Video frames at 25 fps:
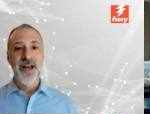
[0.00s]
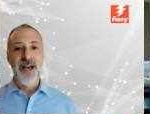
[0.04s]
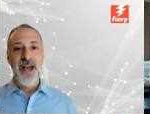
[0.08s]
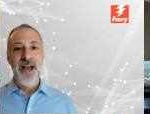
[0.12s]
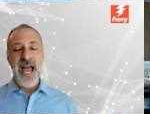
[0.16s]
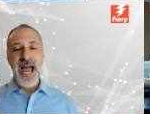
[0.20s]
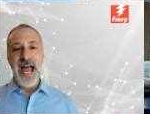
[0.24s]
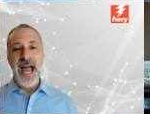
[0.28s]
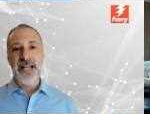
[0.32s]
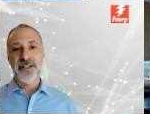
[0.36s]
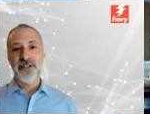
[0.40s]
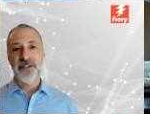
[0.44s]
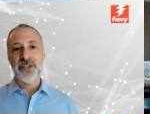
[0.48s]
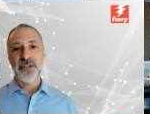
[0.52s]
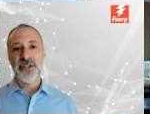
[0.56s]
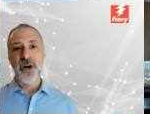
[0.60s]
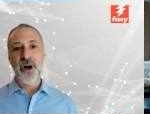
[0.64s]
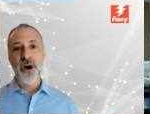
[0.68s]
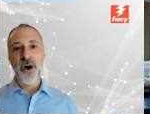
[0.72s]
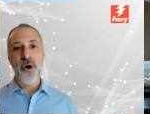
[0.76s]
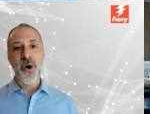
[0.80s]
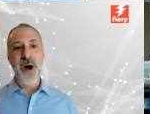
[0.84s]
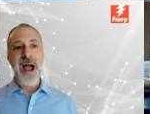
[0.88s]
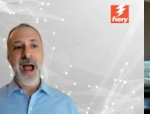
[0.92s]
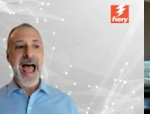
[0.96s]
And
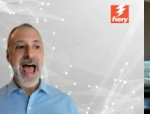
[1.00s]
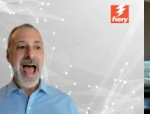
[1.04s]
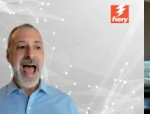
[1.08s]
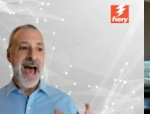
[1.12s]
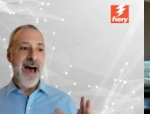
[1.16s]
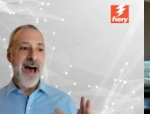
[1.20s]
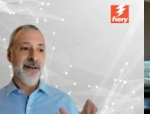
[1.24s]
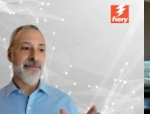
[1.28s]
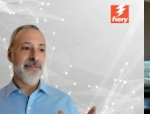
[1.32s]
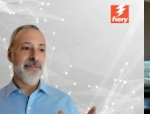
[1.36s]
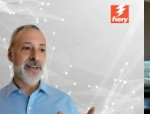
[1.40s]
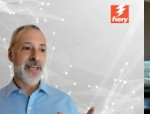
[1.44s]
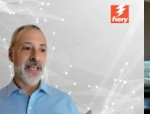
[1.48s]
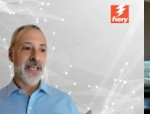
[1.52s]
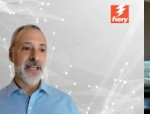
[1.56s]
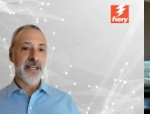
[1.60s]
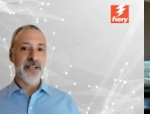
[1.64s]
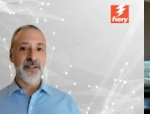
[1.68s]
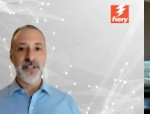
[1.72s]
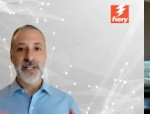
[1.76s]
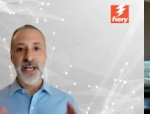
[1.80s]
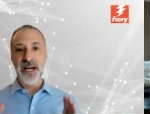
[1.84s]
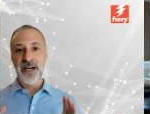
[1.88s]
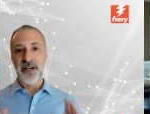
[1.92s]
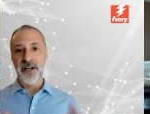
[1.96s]
so having
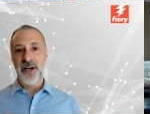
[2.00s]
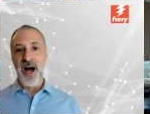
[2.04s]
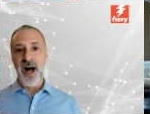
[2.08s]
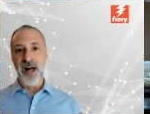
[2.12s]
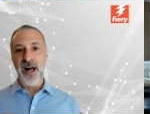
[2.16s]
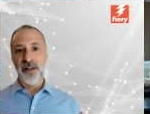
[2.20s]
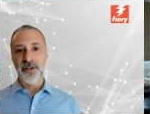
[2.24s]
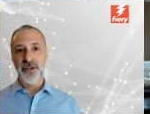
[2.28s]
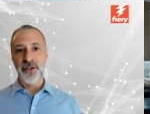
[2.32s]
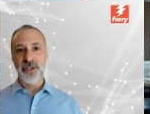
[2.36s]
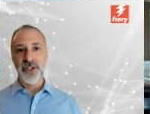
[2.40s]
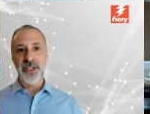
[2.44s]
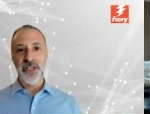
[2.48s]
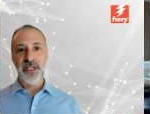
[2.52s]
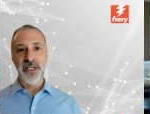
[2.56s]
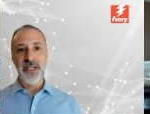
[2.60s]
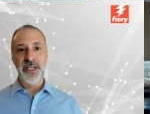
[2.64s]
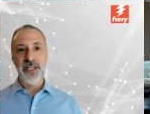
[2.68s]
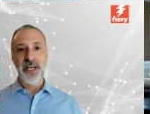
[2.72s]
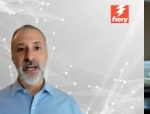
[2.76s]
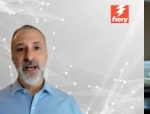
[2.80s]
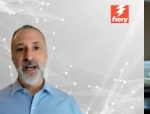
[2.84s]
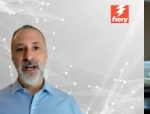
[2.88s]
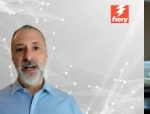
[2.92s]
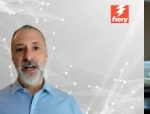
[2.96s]

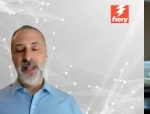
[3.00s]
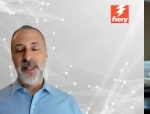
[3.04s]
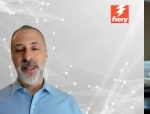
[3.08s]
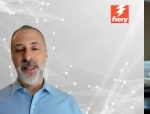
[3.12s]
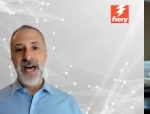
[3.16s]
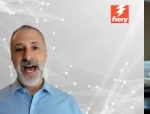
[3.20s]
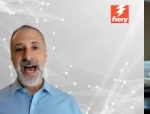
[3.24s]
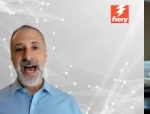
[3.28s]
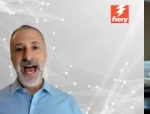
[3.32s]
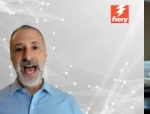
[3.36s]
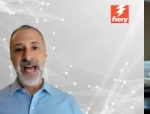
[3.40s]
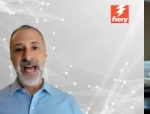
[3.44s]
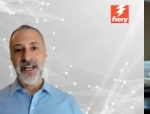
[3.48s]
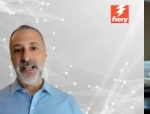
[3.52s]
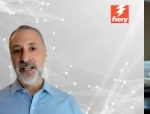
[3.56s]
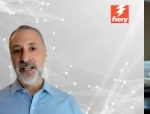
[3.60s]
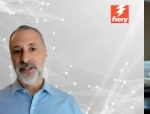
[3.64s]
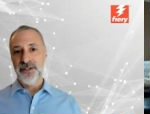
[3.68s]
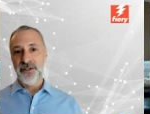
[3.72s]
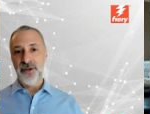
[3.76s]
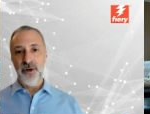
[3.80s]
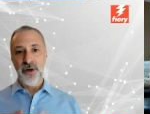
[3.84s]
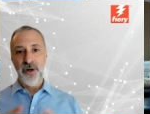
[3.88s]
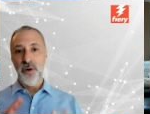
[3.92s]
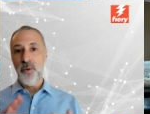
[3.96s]
technology that is
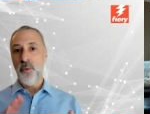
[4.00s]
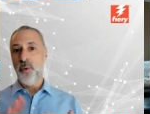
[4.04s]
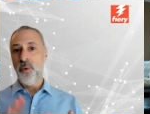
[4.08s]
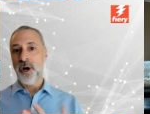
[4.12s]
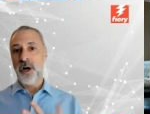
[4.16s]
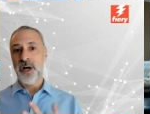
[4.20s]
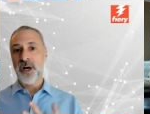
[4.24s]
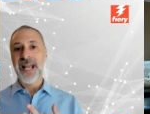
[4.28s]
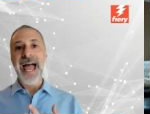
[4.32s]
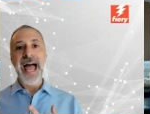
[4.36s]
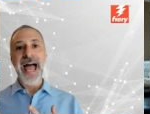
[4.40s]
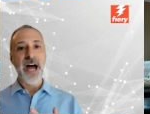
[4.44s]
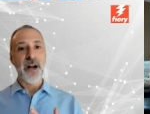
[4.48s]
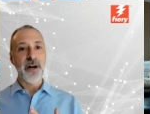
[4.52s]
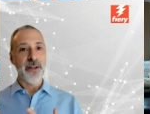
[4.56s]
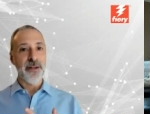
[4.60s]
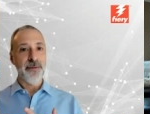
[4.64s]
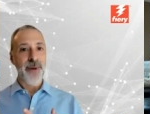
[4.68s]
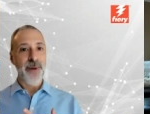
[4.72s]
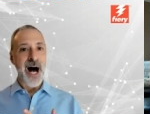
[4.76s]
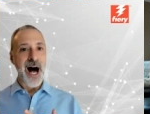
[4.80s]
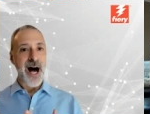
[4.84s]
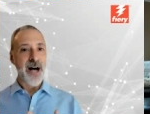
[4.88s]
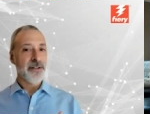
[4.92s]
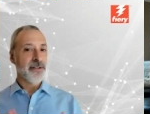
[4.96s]
going to work out of the
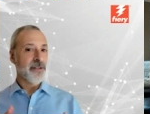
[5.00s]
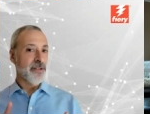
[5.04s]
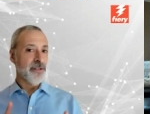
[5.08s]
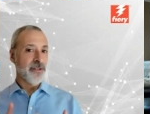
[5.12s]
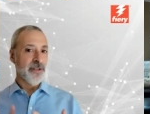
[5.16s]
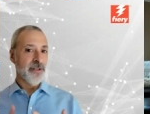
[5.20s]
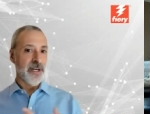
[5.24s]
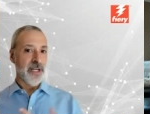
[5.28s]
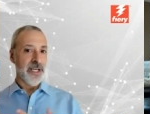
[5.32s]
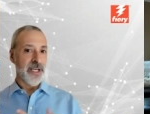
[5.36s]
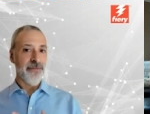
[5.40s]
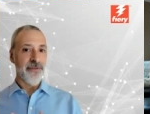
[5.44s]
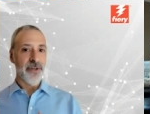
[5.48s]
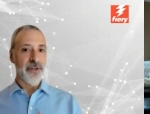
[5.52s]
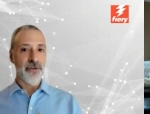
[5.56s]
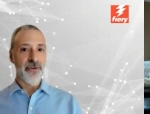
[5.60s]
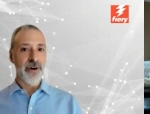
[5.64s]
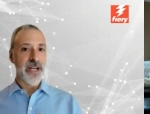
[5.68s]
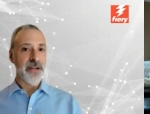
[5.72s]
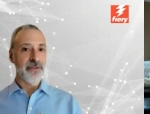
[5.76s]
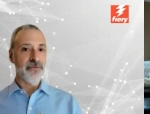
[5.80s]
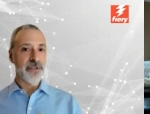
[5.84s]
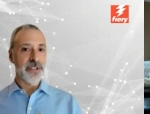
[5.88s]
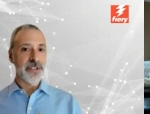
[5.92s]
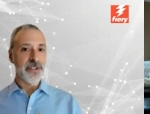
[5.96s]
box, is going to give a
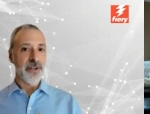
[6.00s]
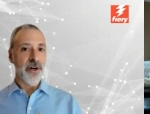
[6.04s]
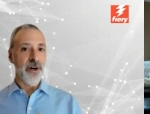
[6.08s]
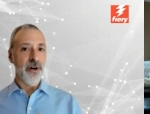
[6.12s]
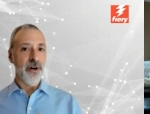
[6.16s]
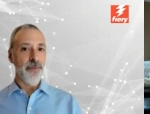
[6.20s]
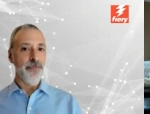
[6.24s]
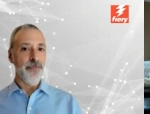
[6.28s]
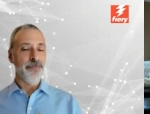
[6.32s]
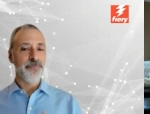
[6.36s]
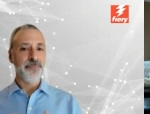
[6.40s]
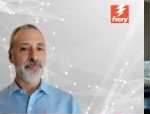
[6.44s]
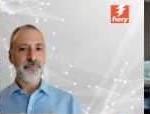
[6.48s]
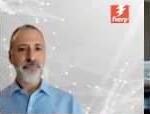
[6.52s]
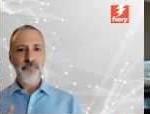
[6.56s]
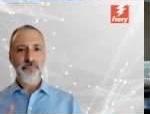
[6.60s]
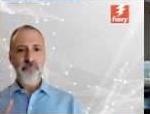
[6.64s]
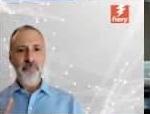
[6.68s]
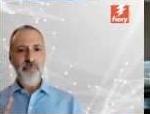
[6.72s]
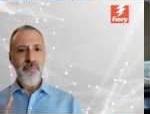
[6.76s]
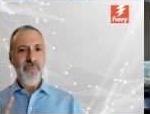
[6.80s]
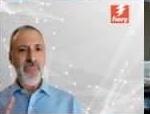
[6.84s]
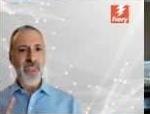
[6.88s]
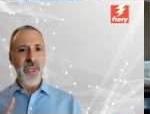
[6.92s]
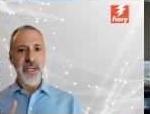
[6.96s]
great result,
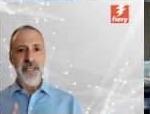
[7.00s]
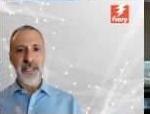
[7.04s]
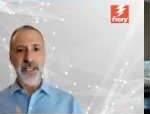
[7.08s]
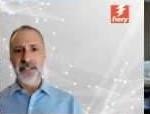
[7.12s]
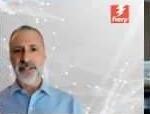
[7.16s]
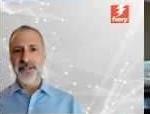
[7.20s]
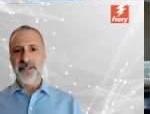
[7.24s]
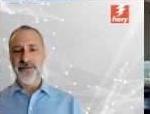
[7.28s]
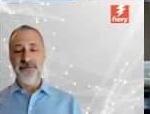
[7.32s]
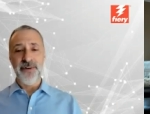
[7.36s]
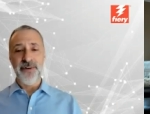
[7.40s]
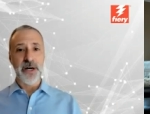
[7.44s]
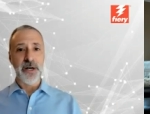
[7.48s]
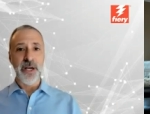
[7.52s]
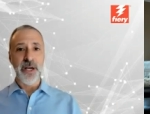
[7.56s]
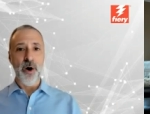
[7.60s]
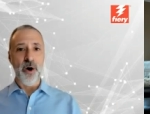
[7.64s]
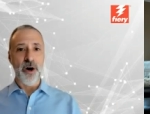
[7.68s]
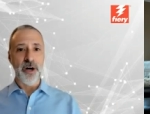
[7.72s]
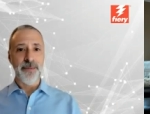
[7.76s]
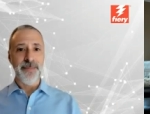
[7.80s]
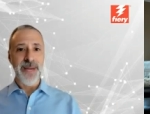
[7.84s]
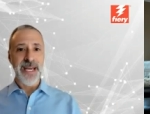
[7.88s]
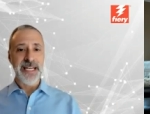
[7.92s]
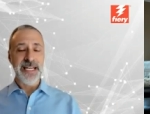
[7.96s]
is very
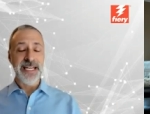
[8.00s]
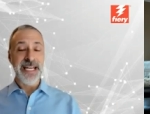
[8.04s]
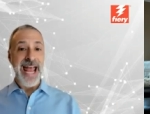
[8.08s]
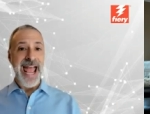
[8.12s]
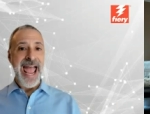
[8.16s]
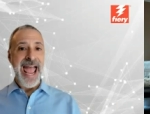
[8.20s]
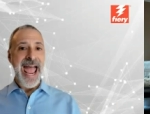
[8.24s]
automated.